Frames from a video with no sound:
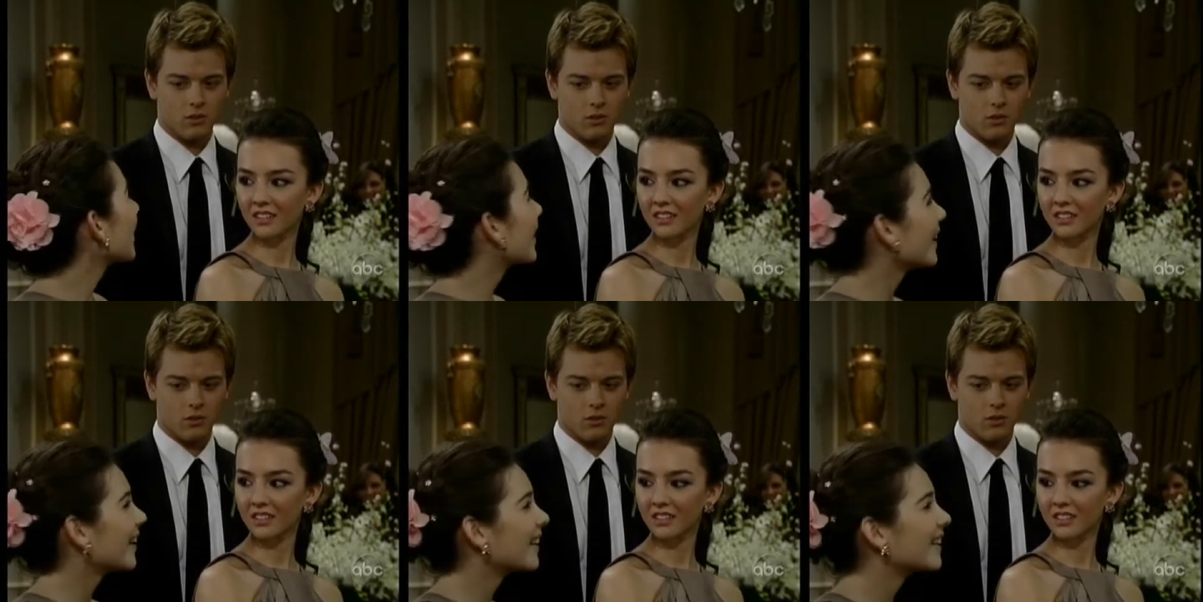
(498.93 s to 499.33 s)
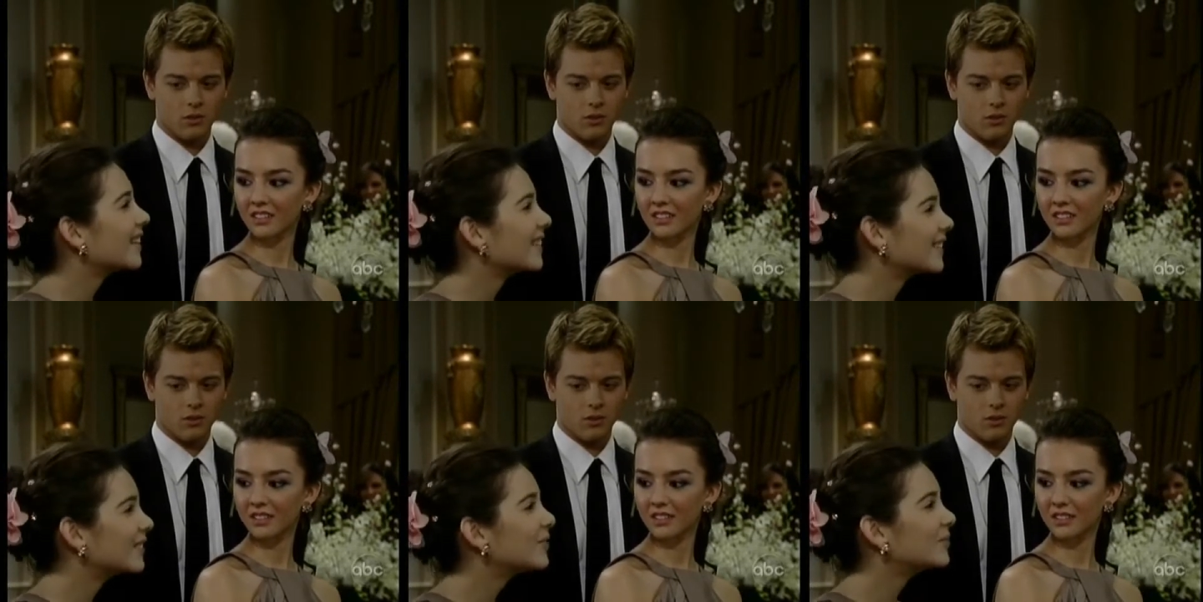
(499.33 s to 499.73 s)
Speaker 1: wedding.
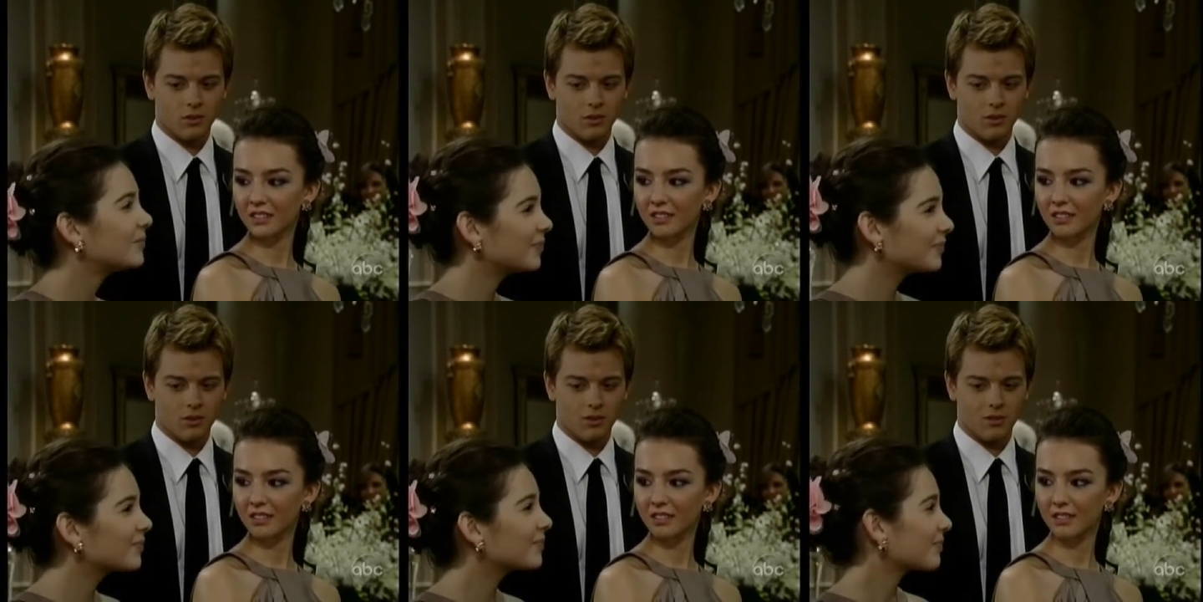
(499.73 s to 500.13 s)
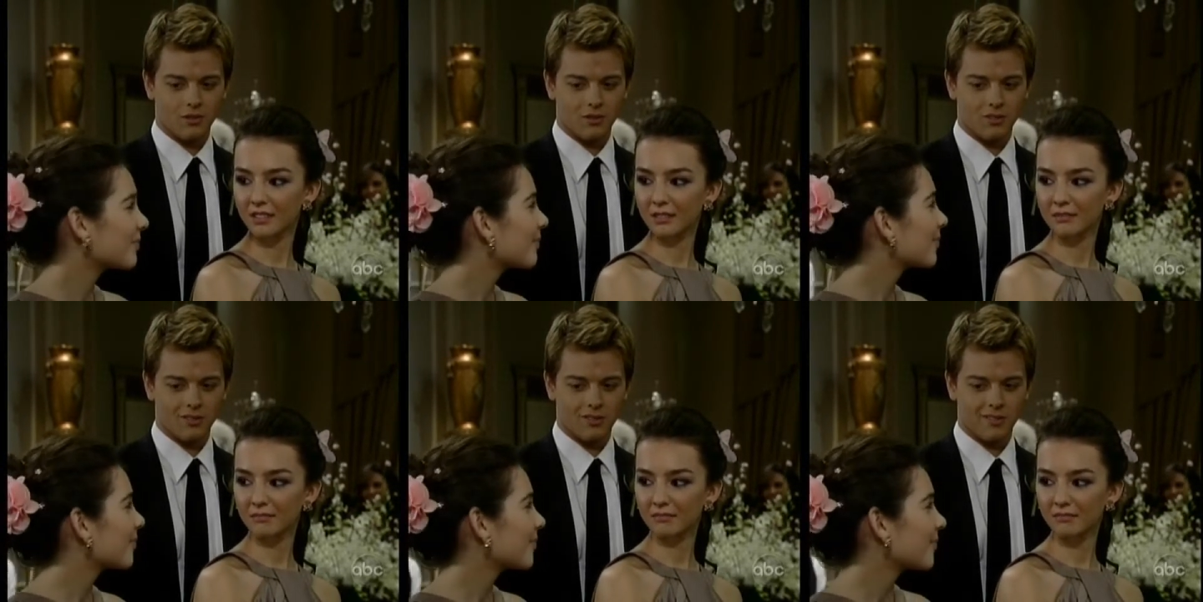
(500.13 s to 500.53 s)

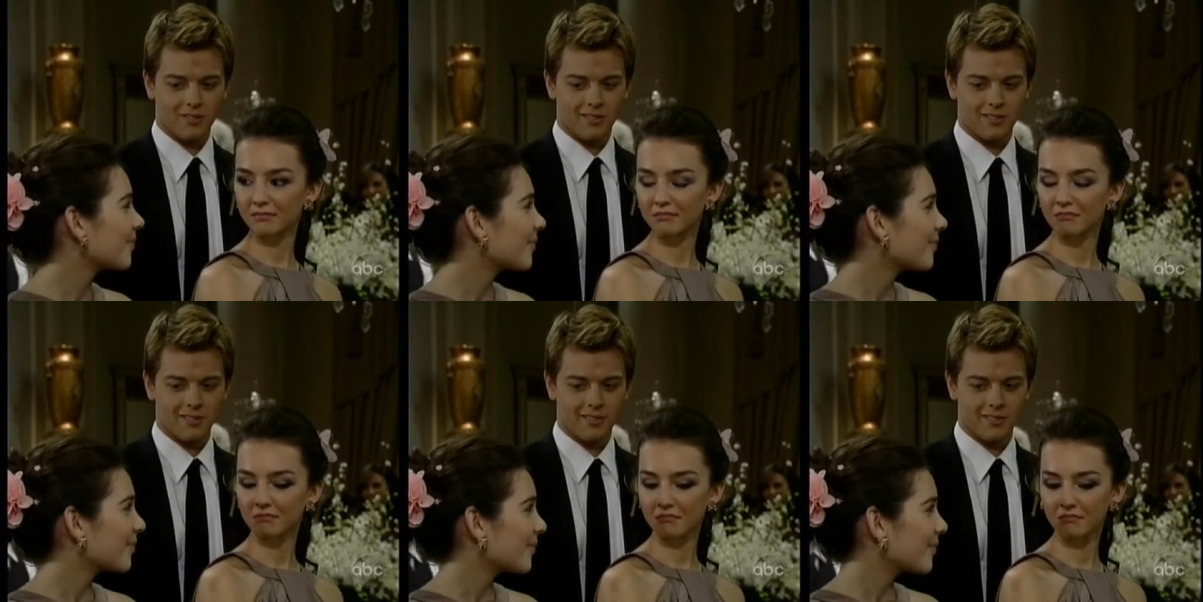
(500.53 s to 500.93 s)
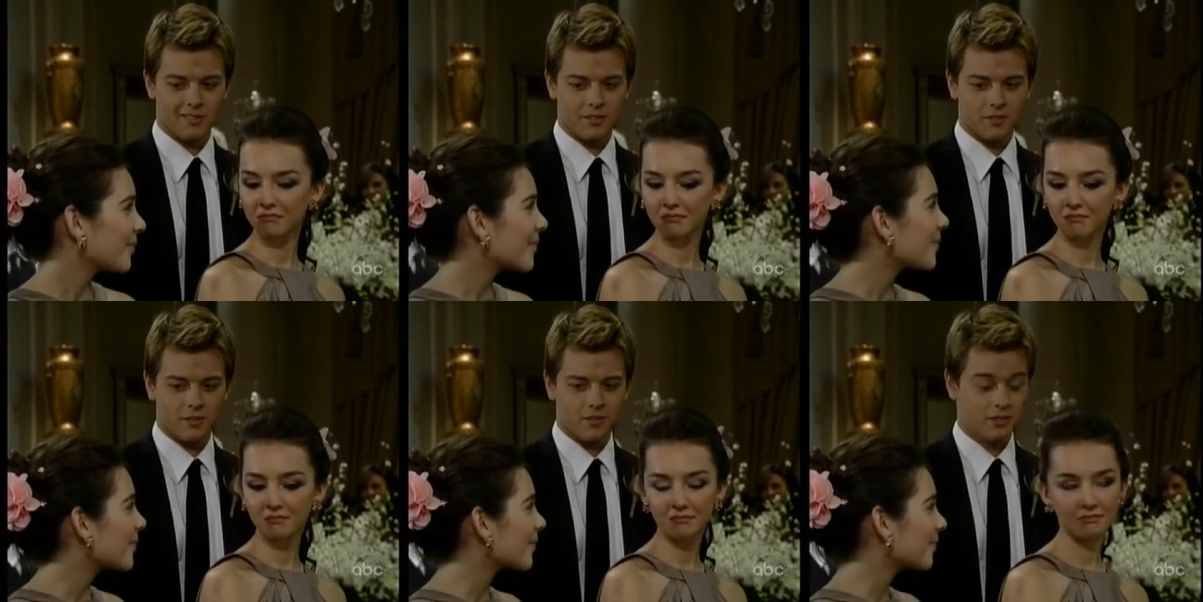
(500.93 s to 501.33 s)
Because we're
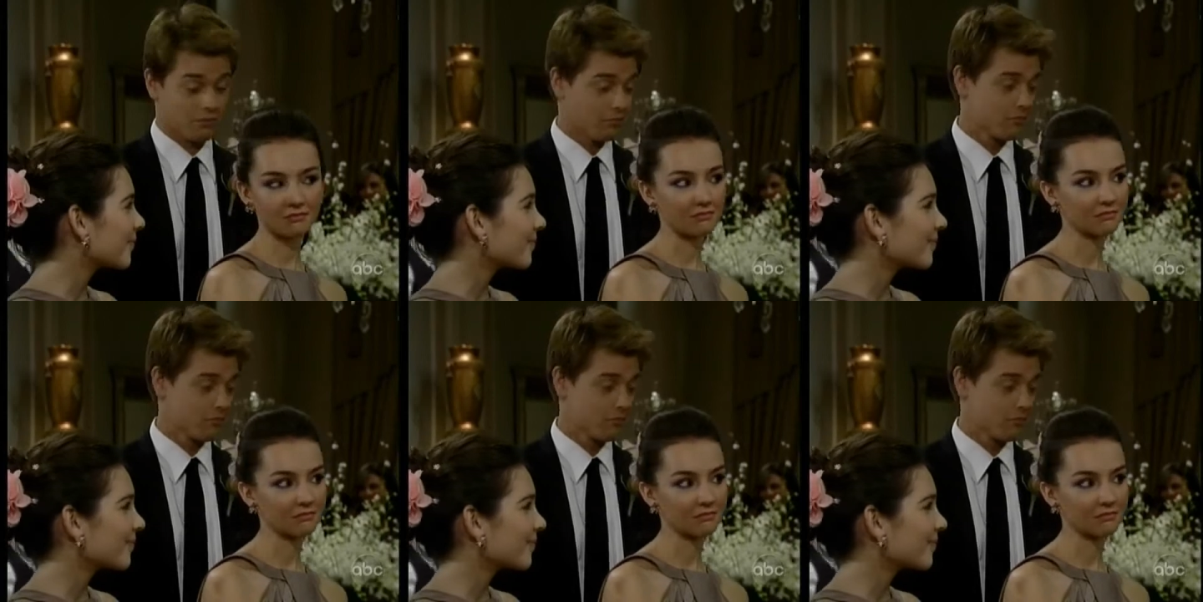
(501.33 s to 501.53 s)
all here